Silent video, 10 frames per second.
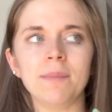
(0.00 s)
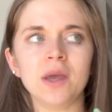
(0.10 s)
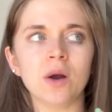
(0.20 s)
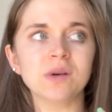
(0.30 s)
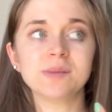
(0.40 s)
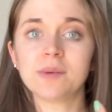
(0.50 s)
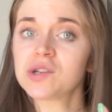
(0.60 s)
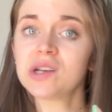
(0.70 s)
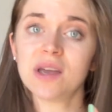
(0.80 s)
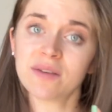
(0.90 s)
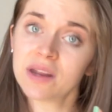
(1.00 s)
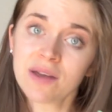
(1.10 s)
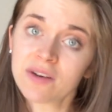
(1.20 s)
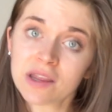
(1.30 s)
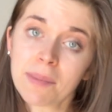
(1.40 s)
you know, especially
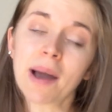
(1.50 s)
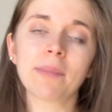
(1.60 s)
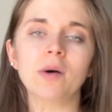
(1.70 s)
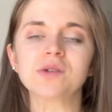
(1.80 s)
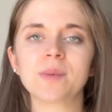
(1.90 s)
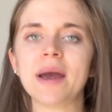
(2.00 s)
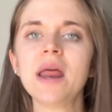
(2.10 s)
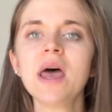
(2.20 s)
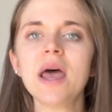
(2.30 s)
even in the back pose, right?